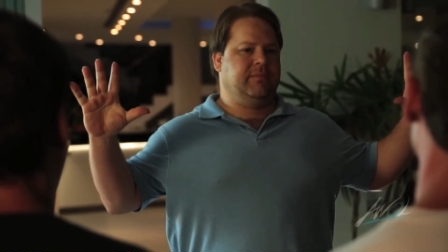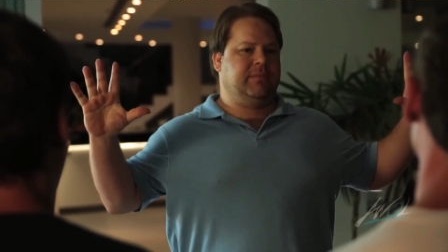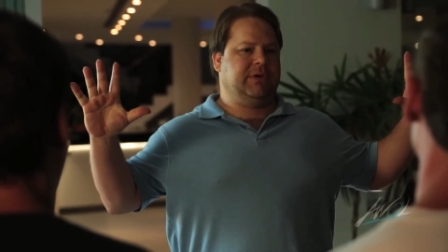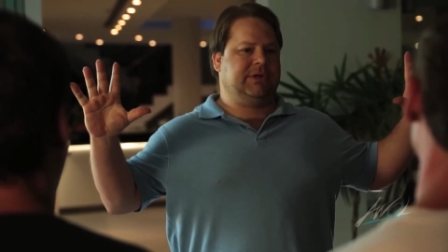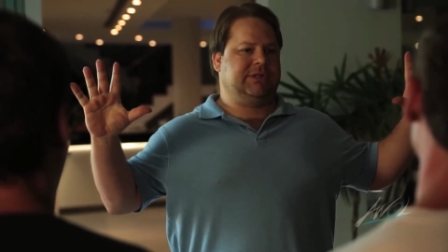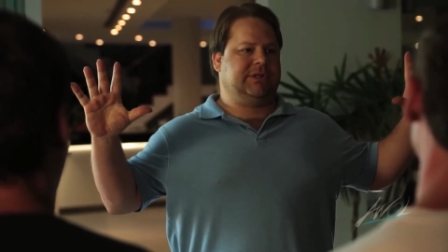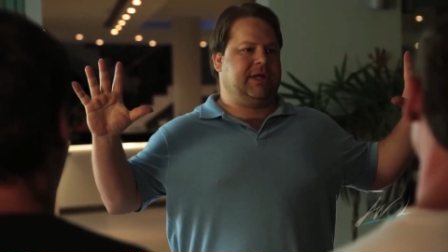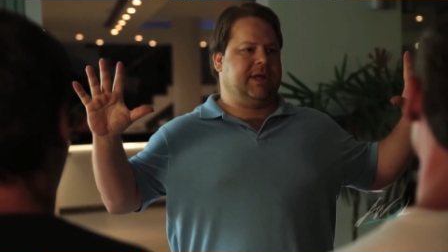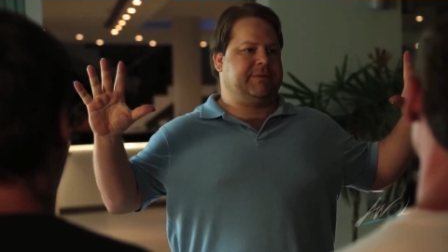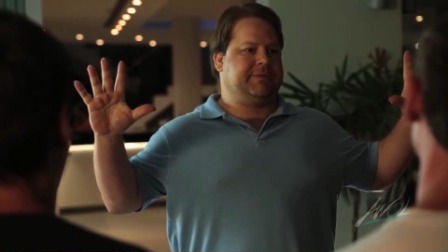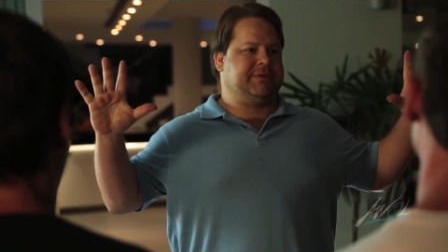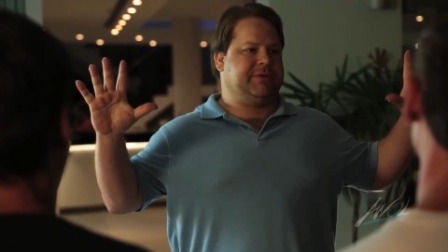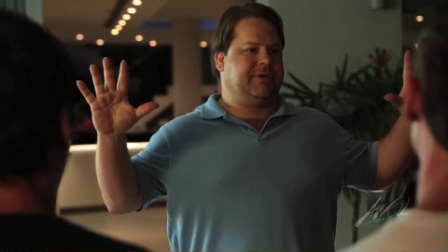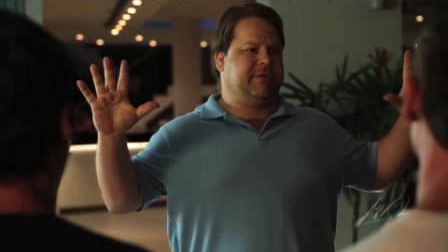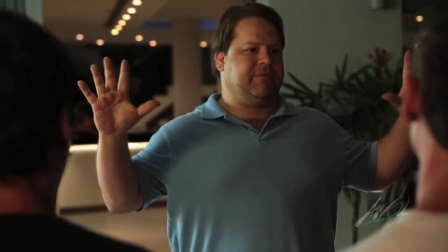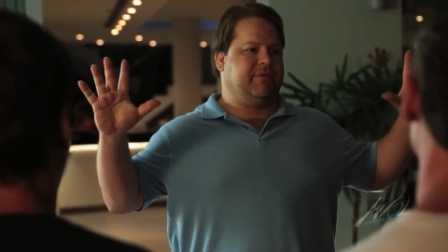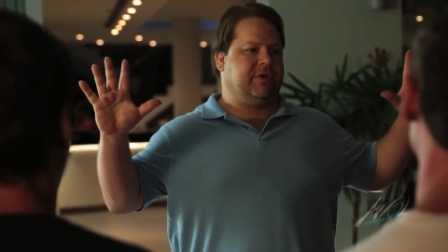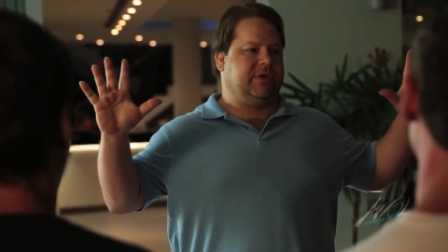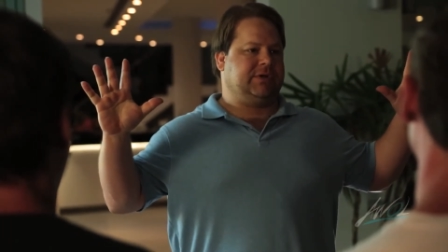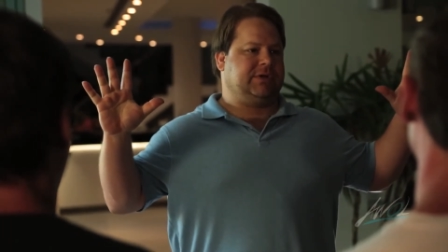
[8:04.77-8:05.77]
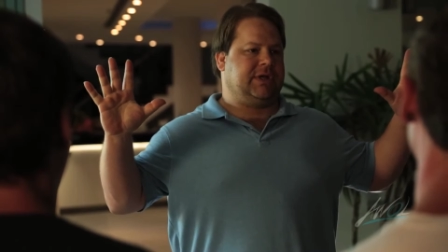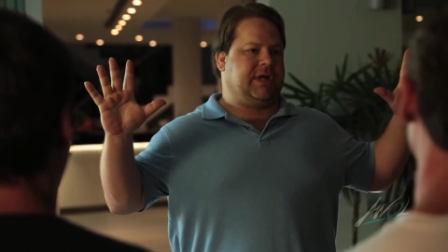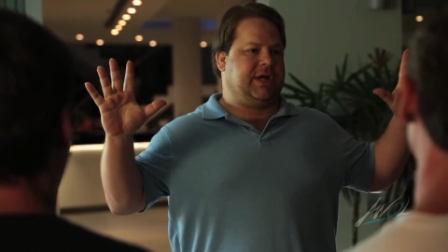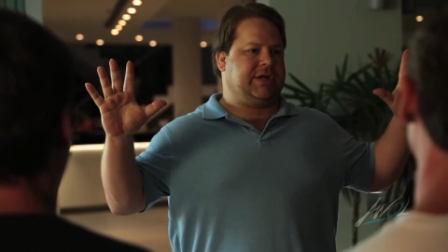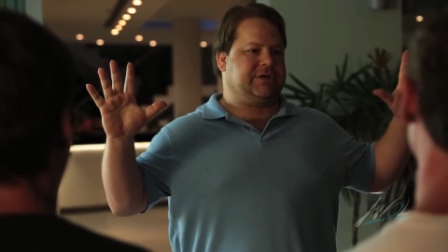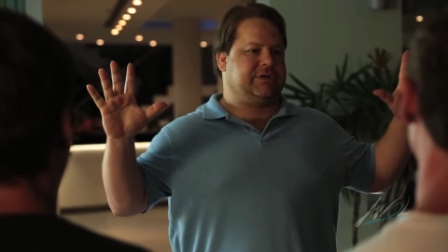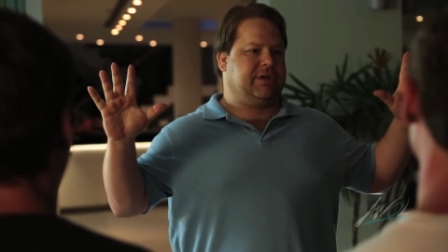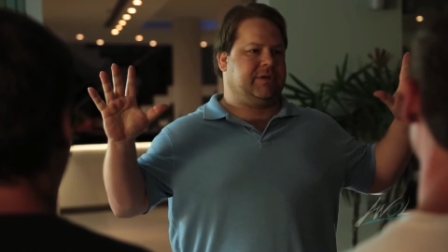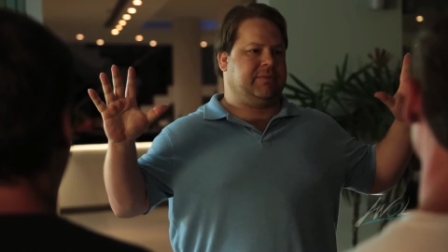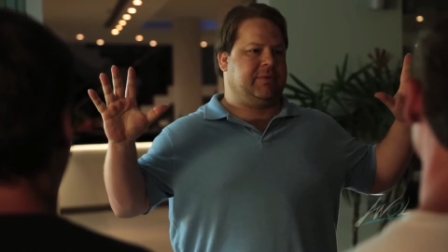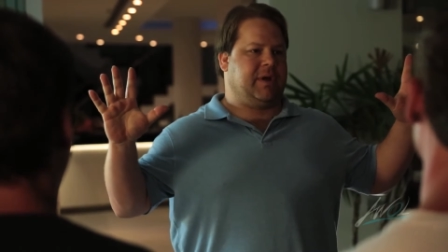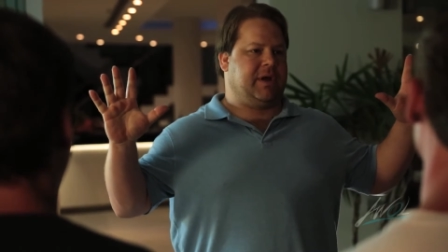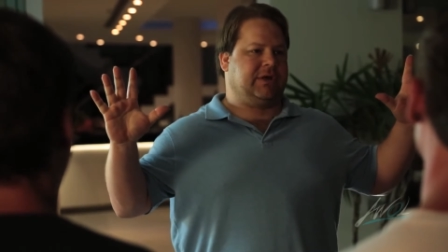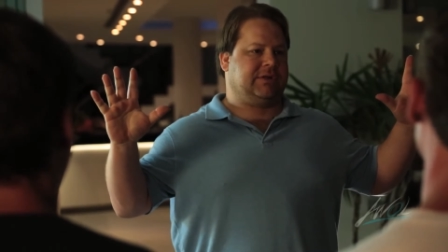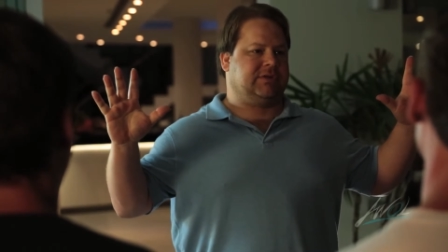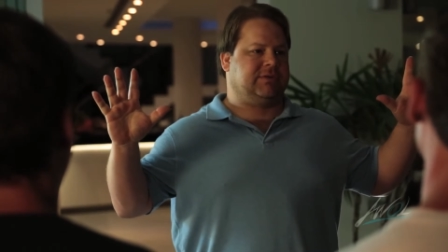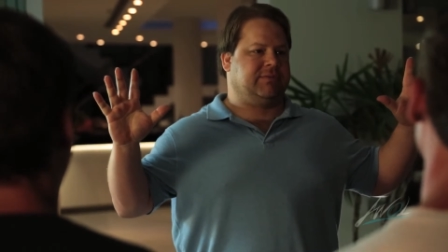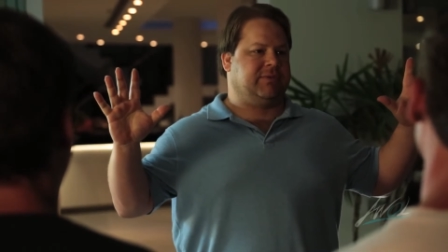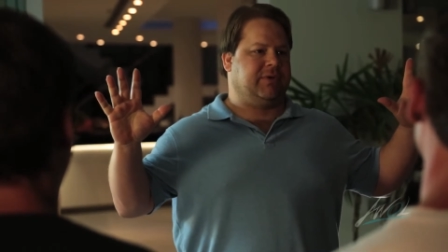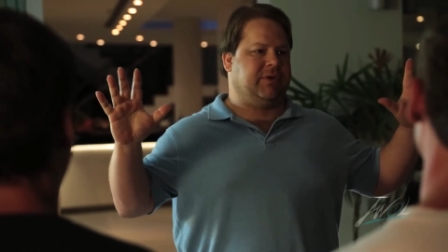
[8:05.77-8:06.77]
perception of what's actually
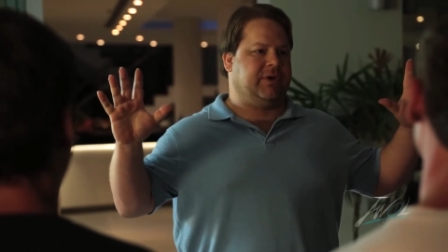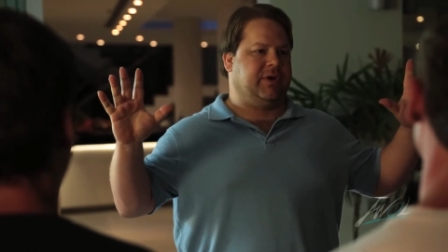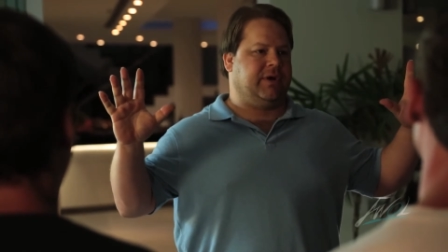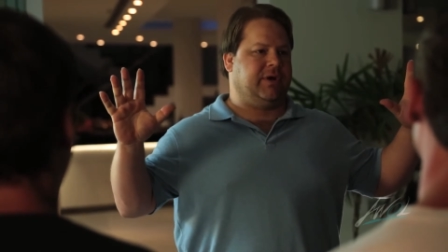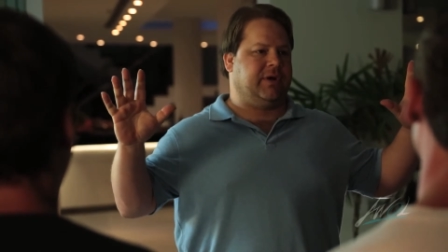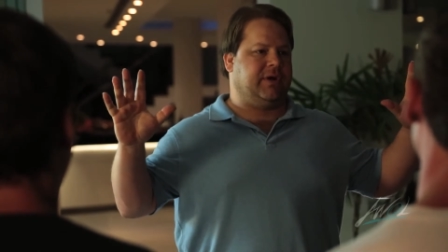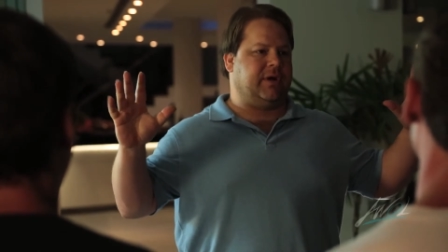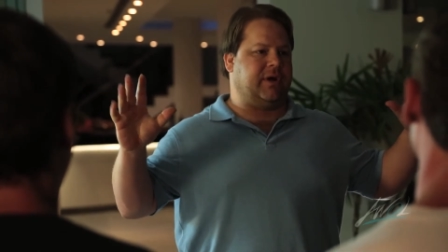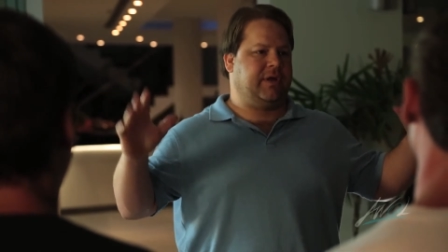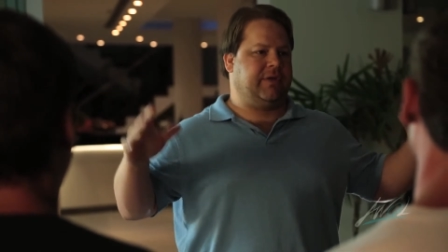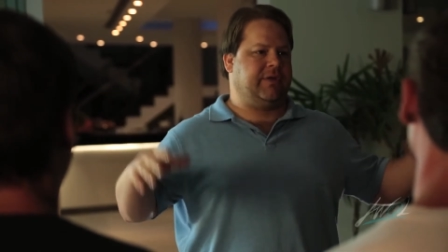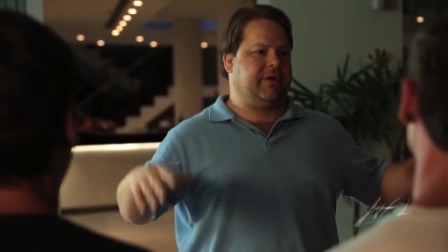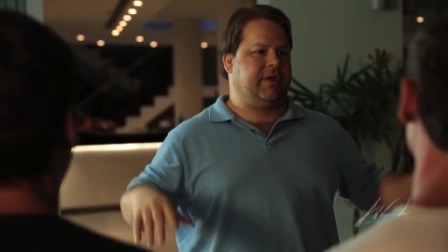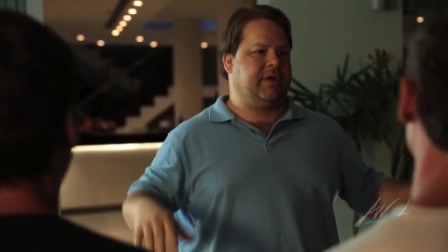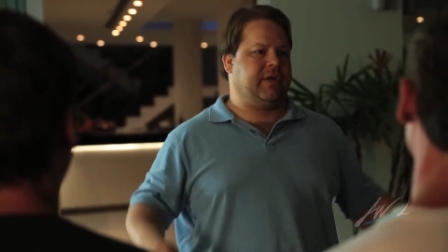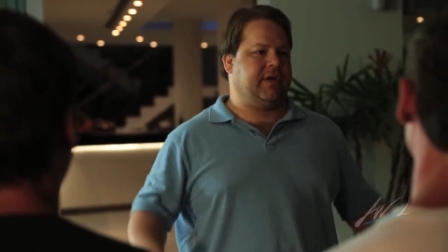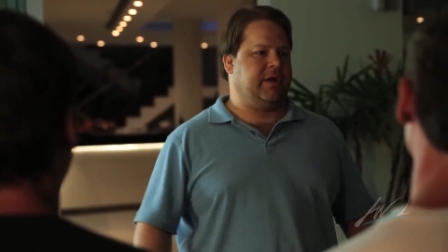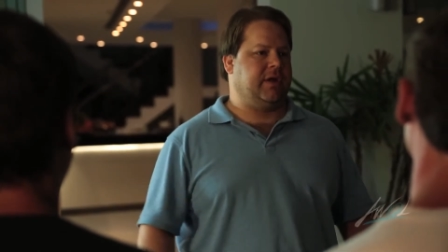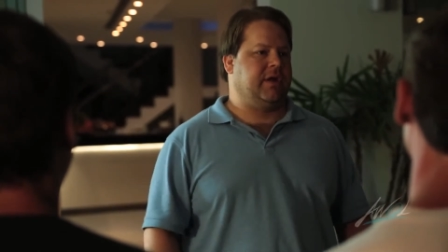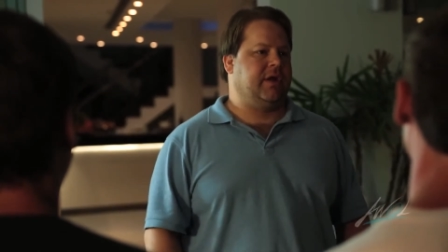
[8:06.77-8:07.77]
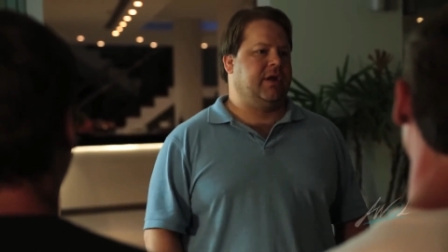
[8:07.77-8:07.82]
possible here. I think